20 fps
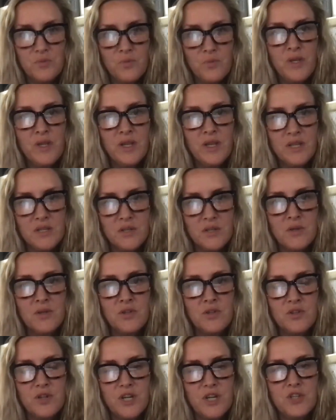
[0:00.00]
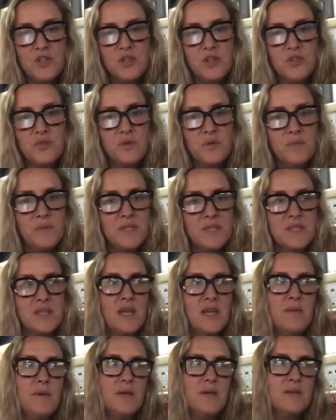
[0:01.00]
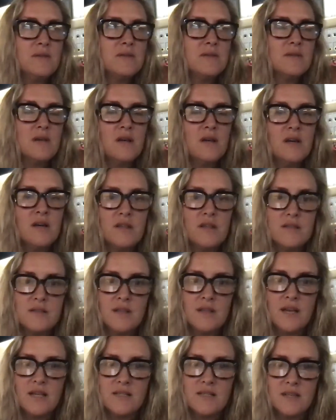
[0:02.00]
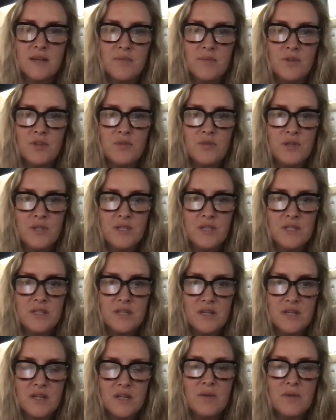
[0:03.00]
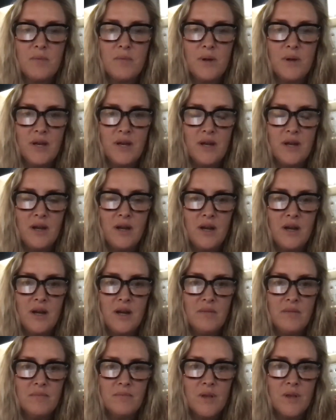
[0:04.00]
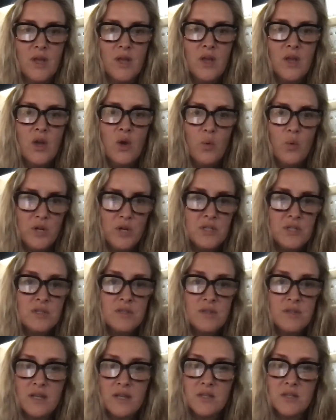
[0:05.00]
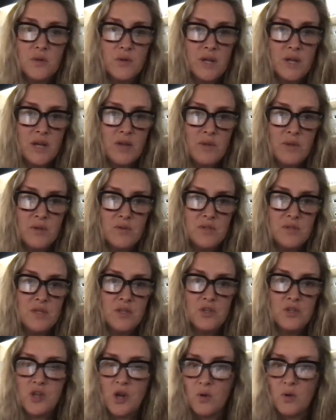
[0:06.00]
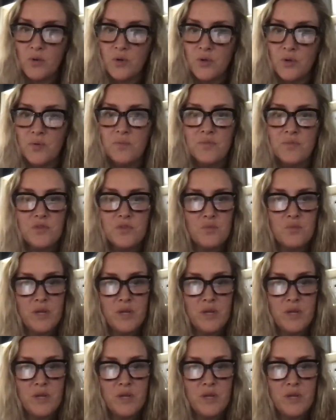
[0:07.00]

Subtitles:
We like to go to trade shows. We missed KBIS this last time, which really stunk, but we just like to go down. We go see the showrooms.